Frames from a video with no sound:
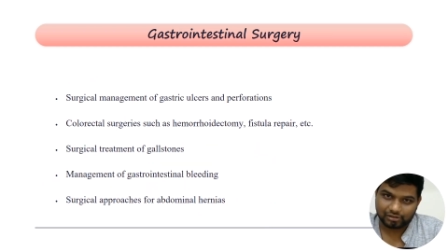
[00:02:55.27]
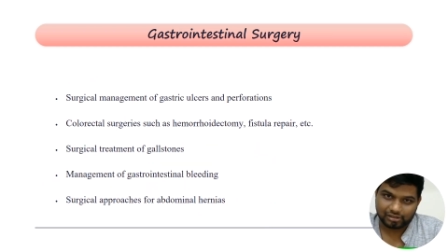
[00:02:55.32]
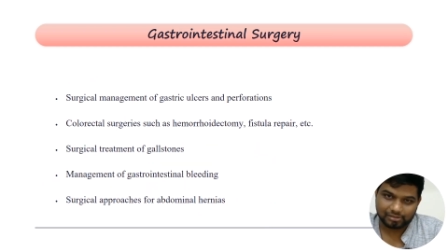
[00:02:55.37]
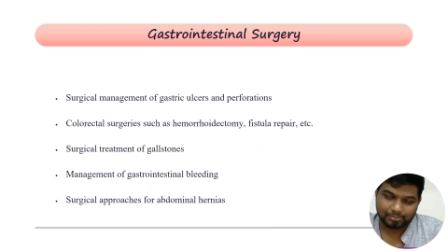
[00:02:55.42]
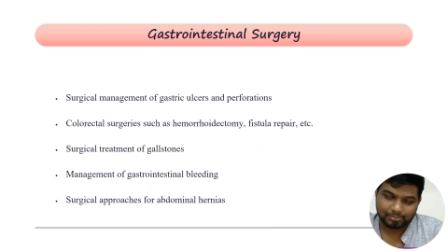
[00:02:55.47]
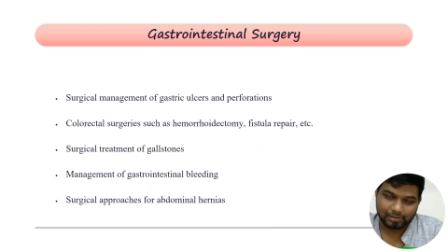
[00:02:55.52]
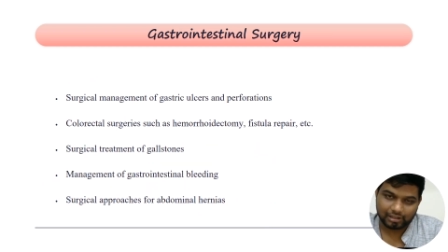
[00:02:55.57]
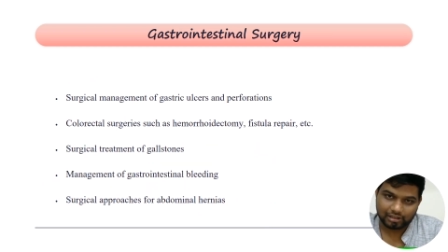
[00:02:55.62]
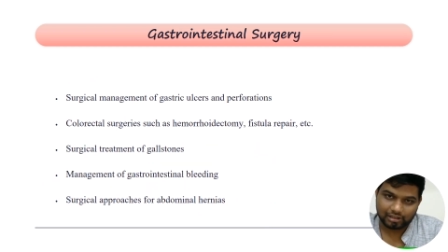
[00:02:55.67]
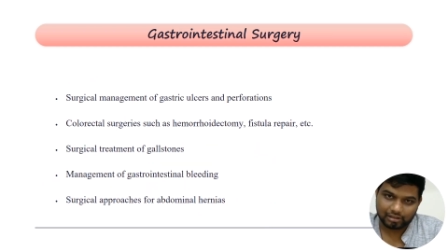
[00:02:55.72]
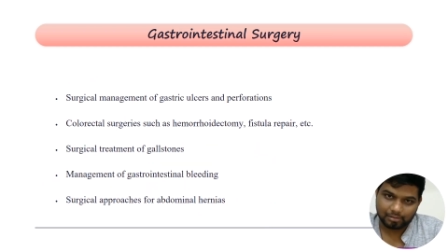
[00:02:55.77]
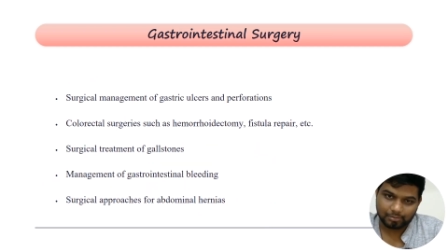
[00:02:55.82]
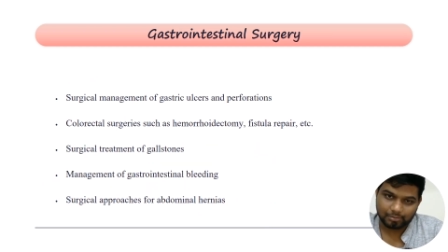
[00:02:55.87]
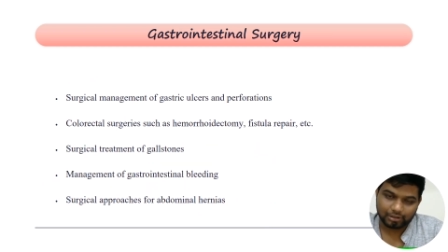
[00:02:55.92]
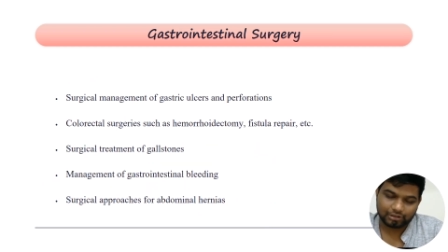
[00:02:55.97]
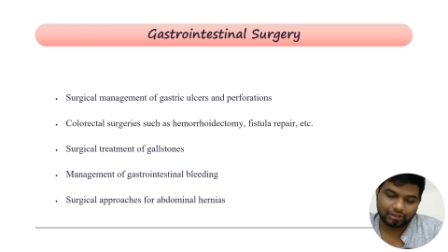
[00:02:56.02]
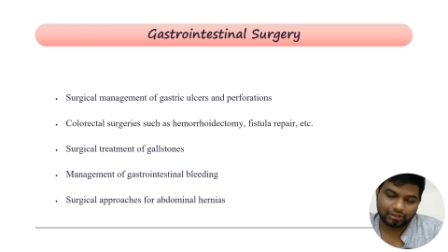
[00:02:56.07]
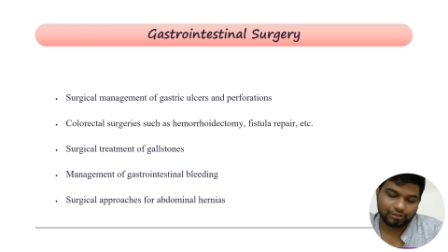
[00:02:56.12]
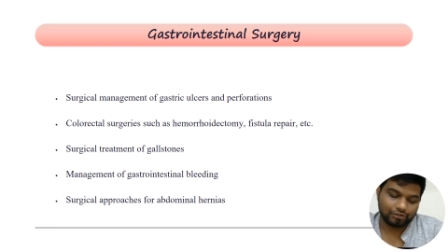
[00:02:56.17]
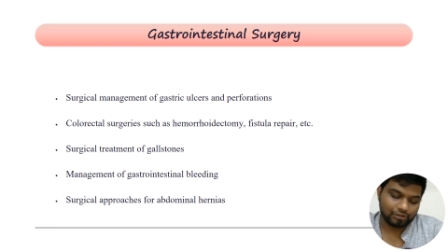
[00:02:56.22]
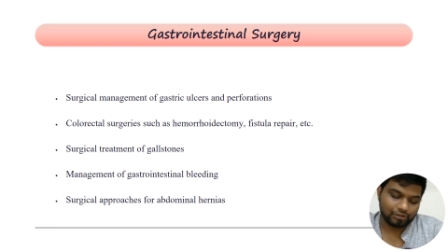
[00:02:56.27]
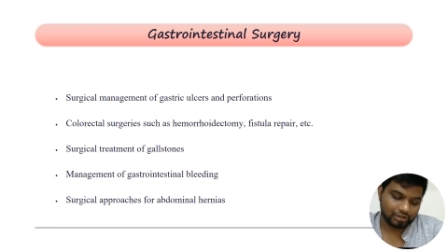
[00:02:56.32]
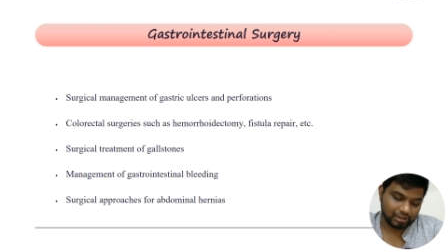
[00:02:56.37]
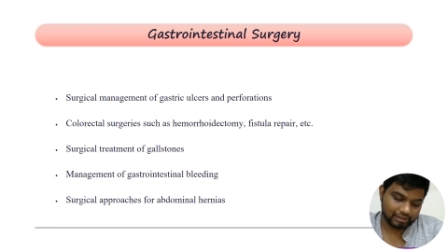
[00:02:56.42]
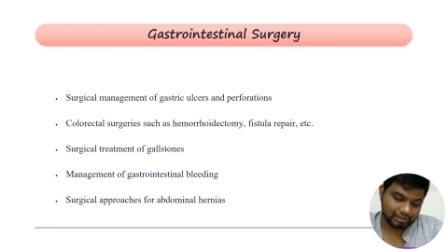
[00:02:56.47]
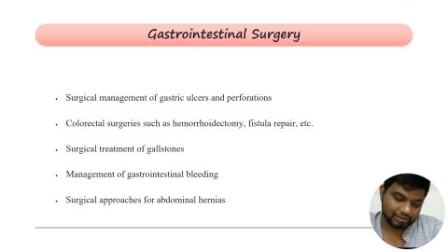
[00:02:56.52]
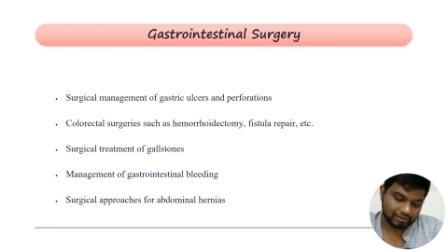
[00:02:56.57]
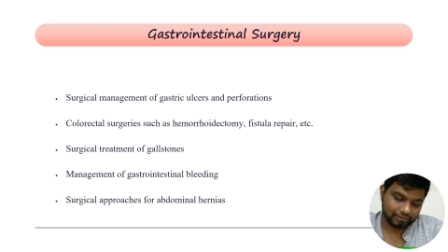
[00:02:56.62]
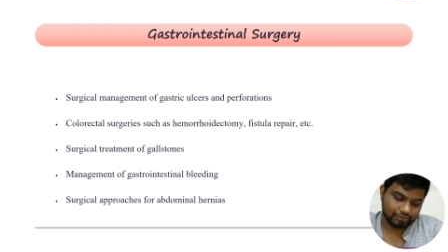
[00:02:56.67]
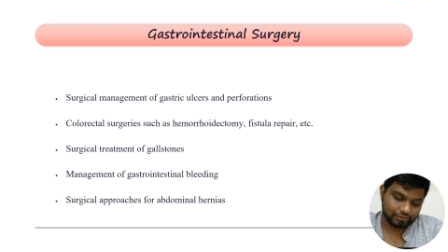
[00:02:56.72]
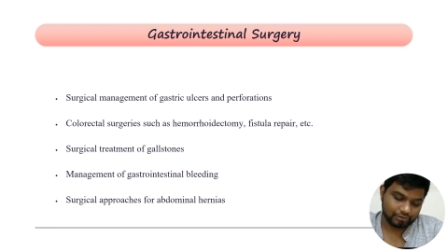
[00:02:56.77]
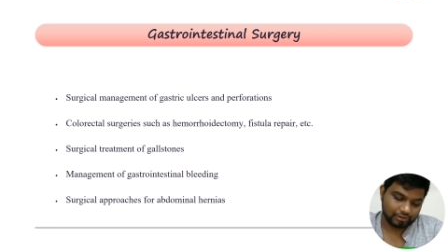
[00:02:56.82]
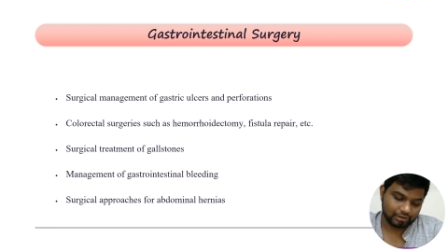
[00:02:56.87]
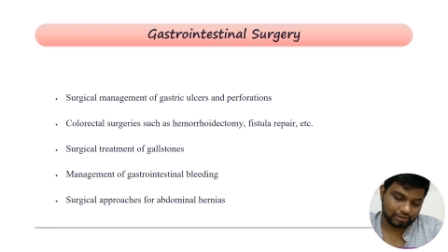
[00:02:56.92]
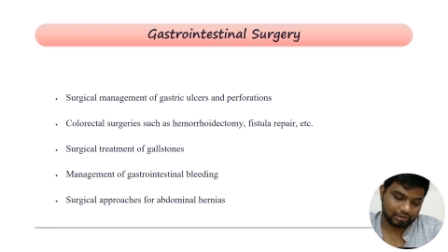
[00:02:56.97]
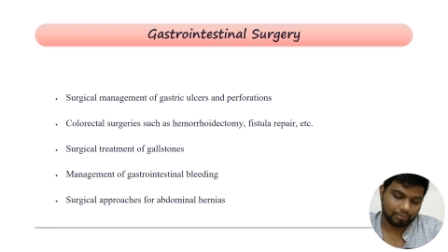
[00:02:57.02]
Speaking about the GA surgery,